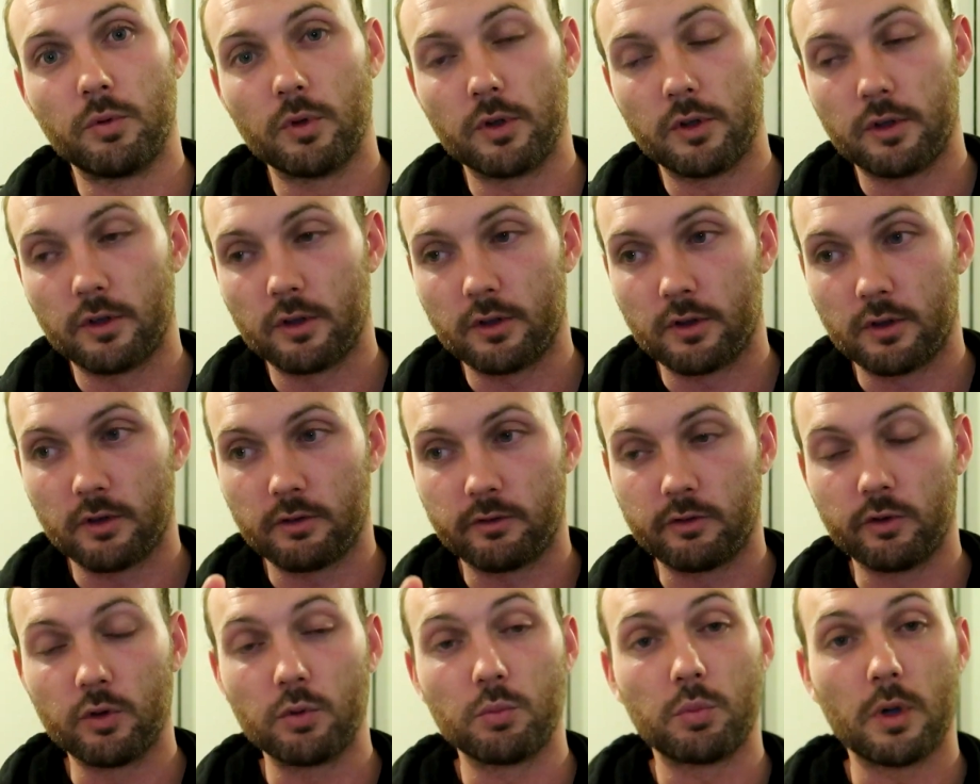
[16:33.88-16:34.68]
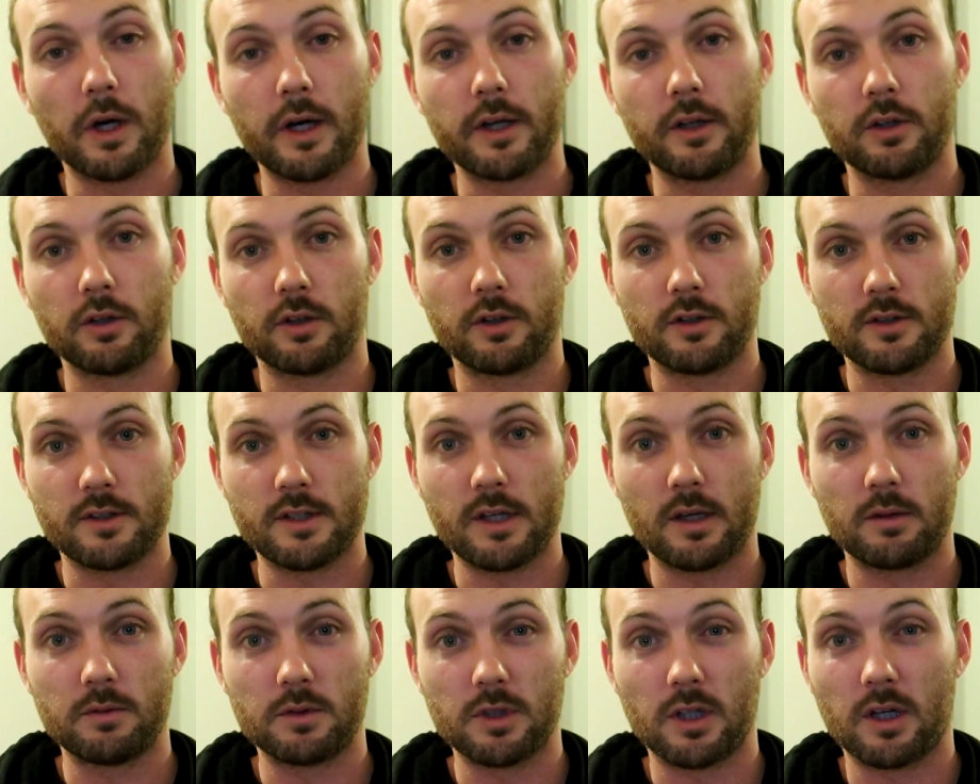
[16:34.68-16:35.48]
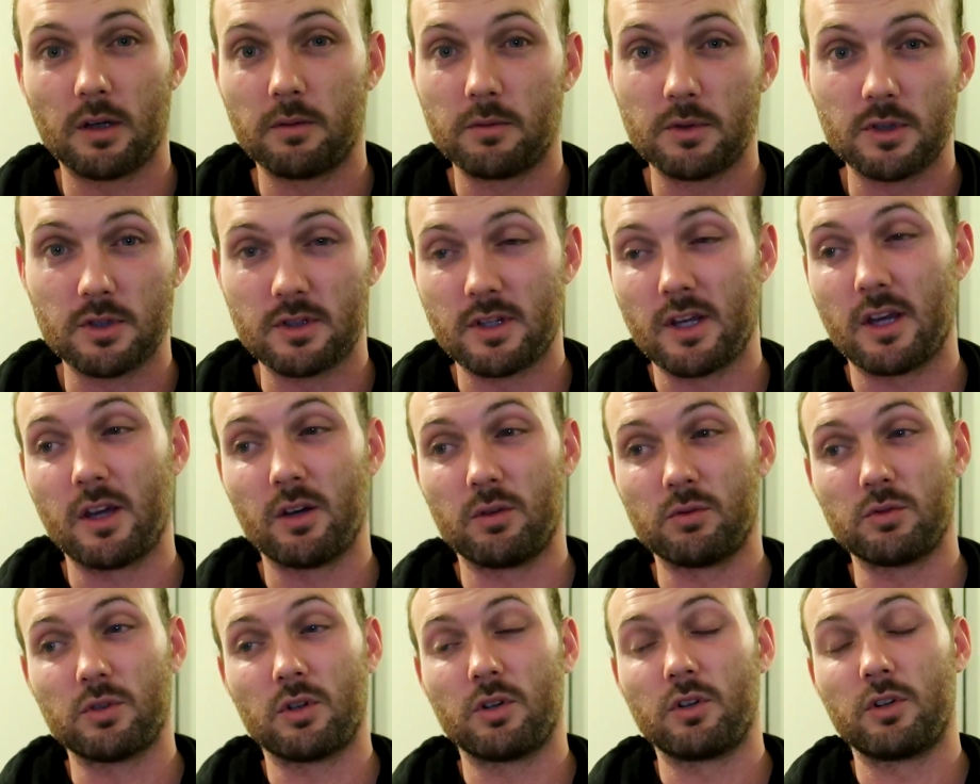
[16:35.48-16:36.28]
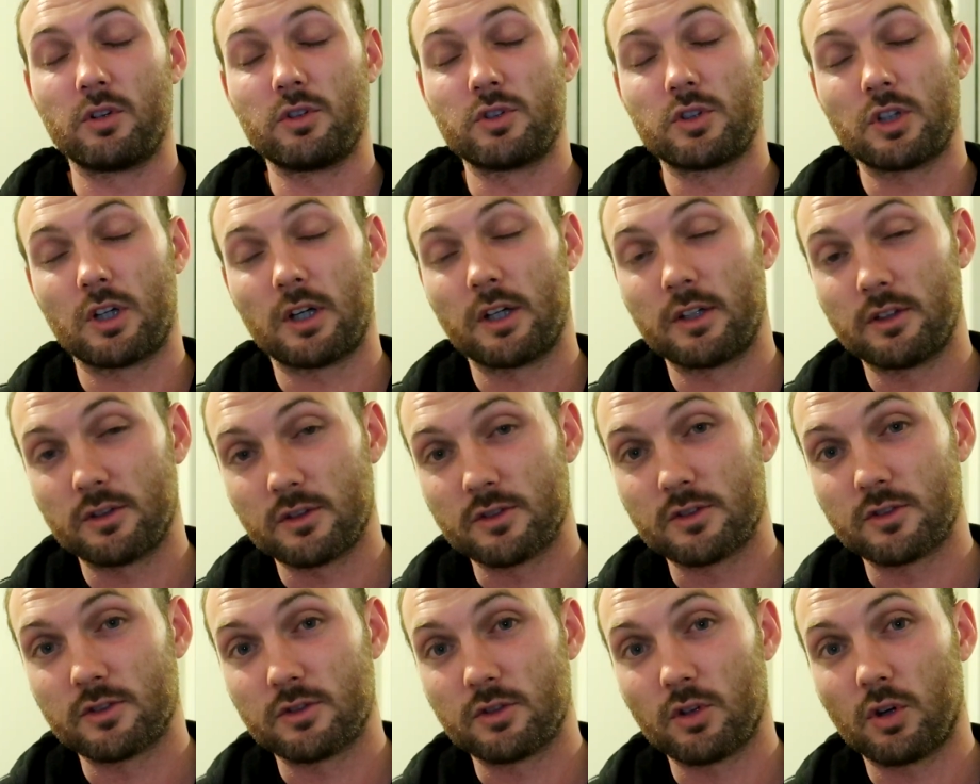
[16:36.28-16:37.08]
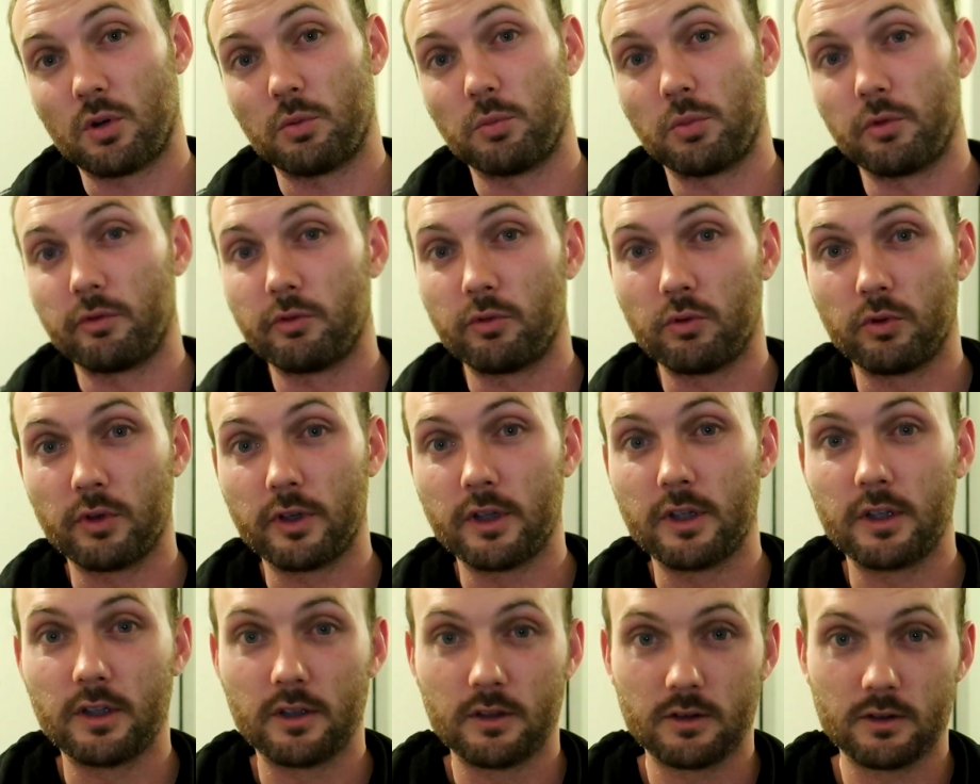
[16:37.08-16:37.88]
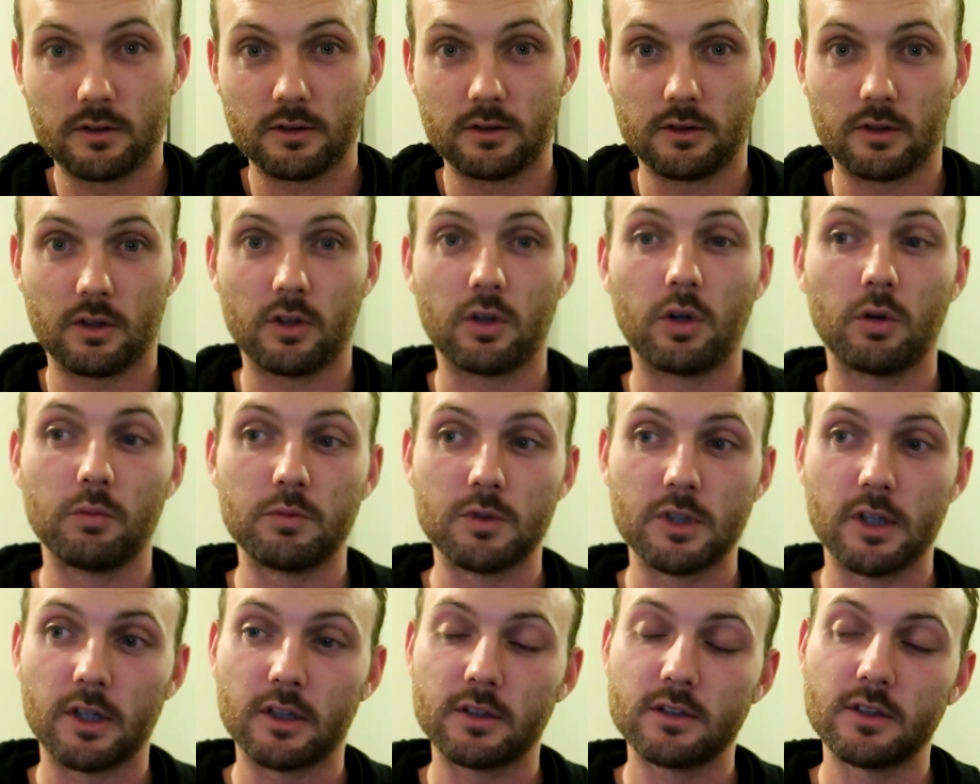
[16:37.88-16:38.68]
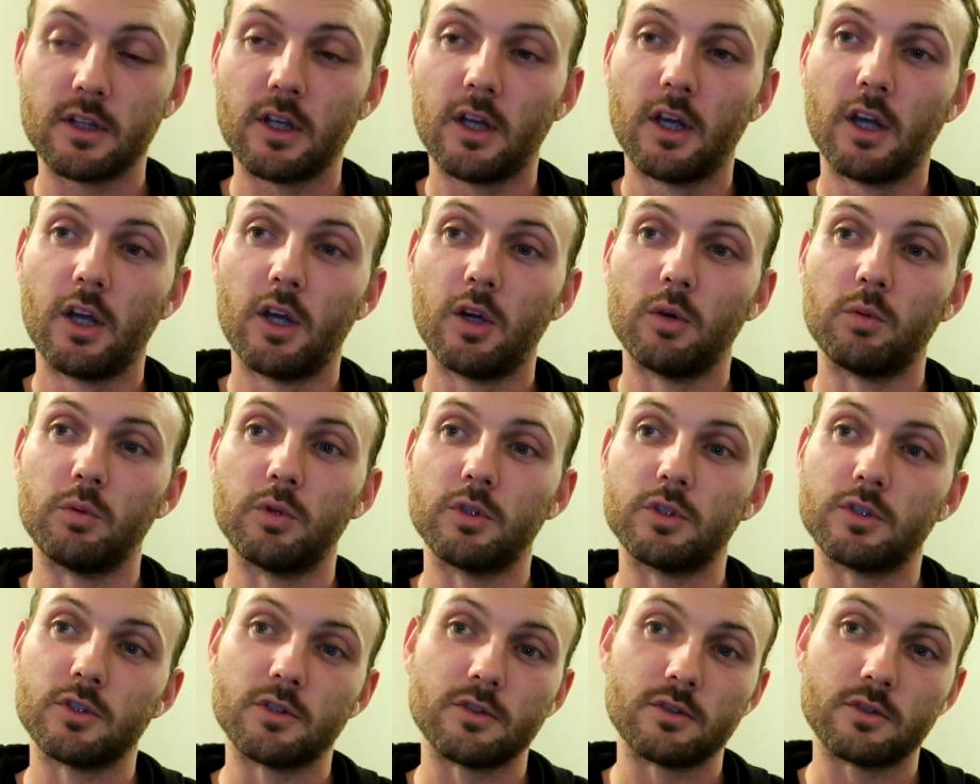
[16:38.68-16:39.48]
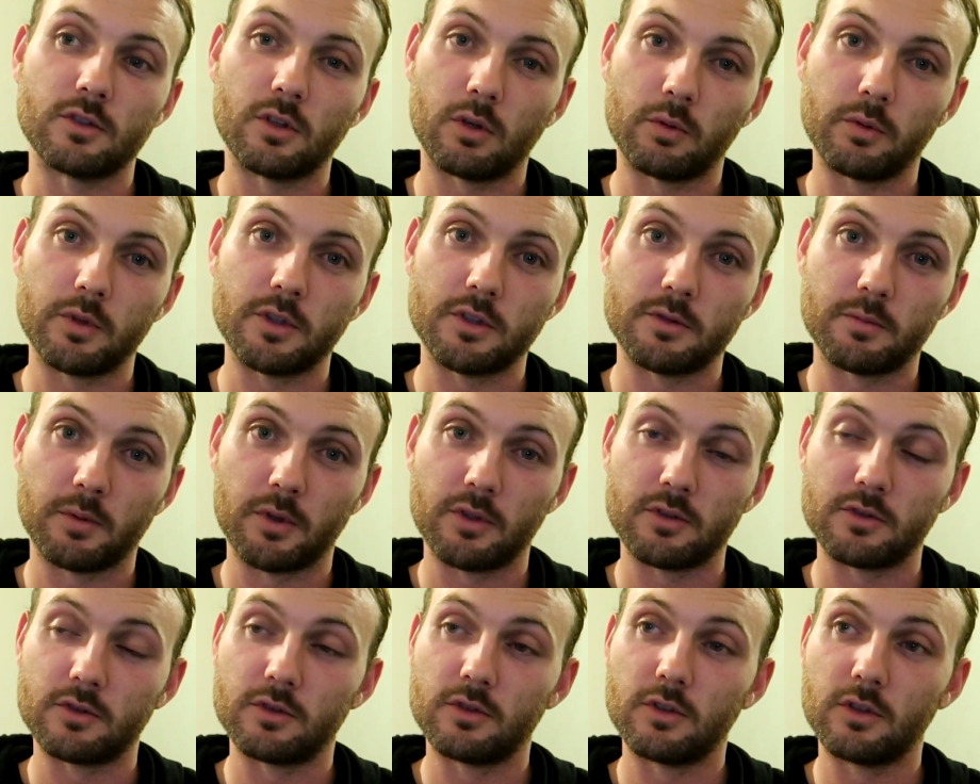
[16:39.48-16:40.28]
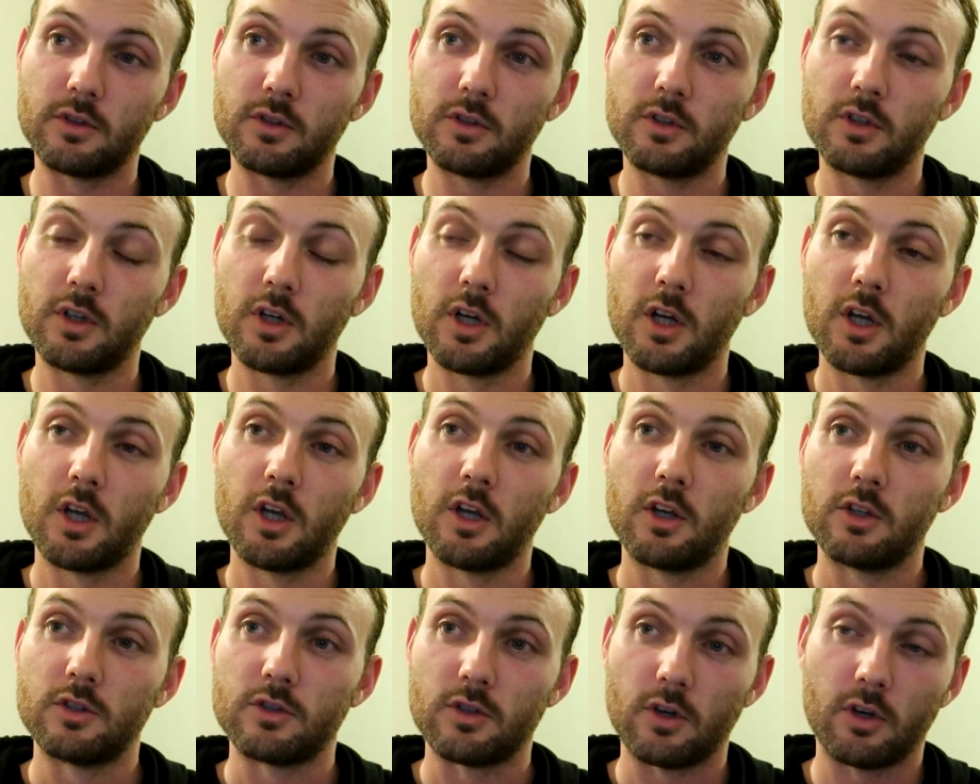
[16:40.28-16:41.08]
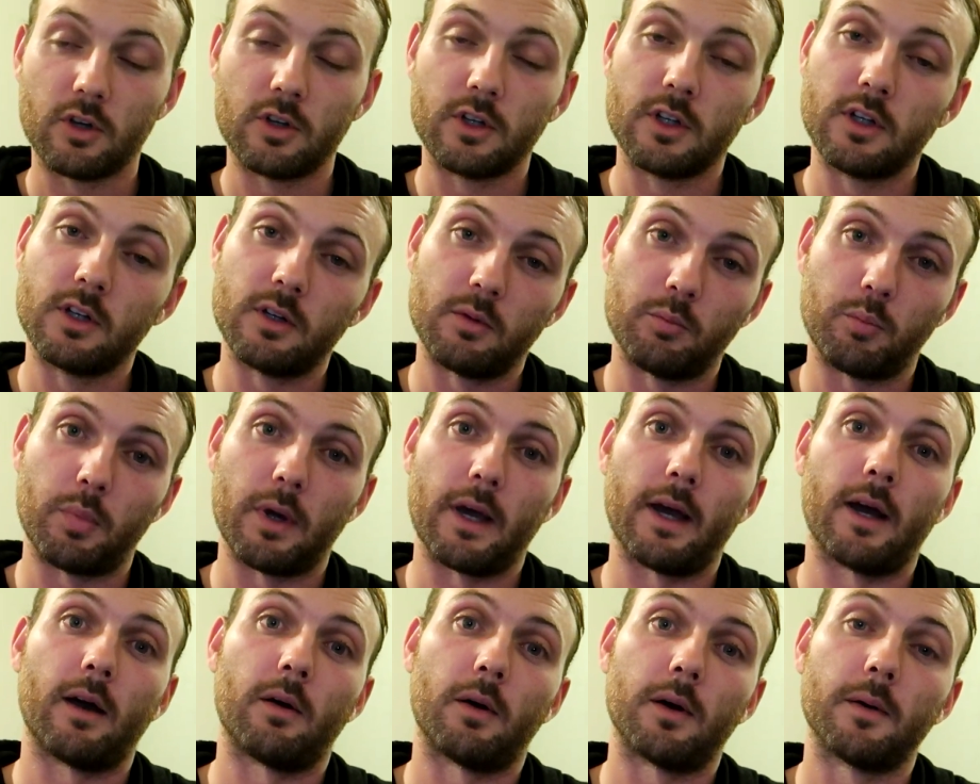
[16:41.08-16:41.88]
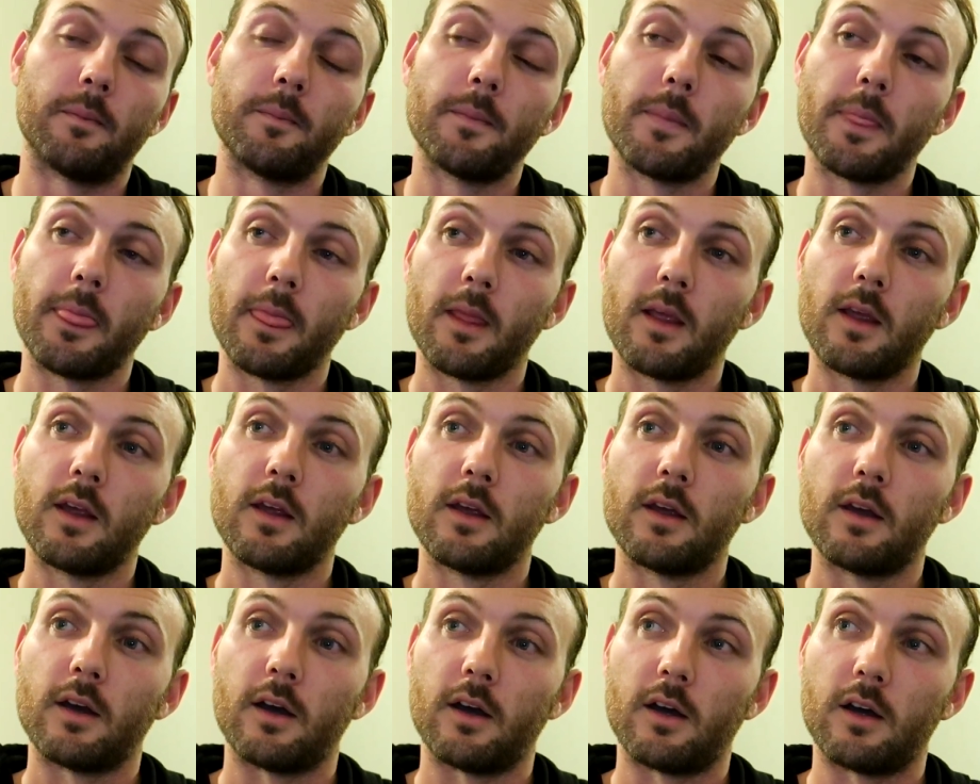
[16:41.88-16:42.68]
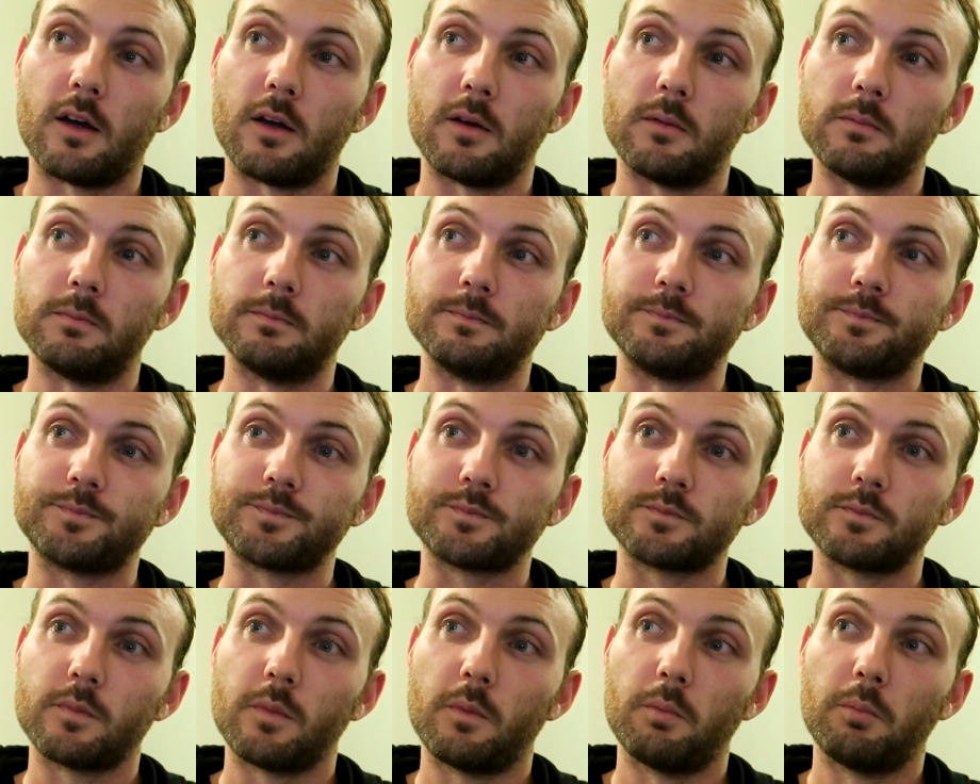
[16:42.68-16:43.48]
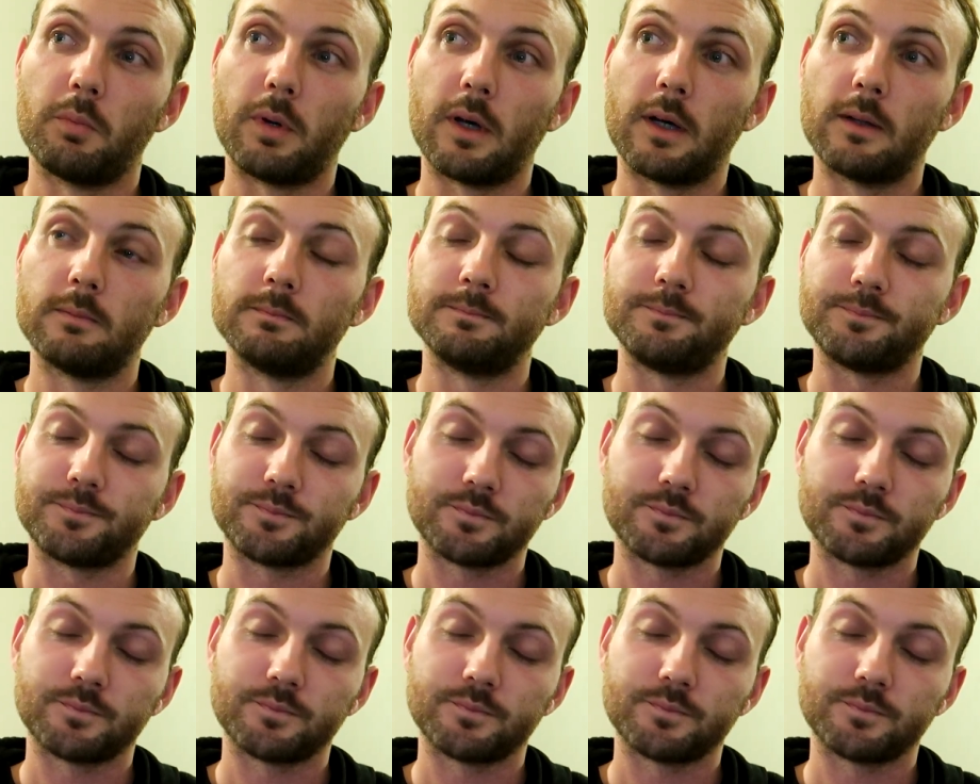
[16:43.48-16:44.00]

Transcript: the foot brake on at the same time and just held on and tried to stop before hitting an object, which is not what you're supposed to do. Turn in and power. But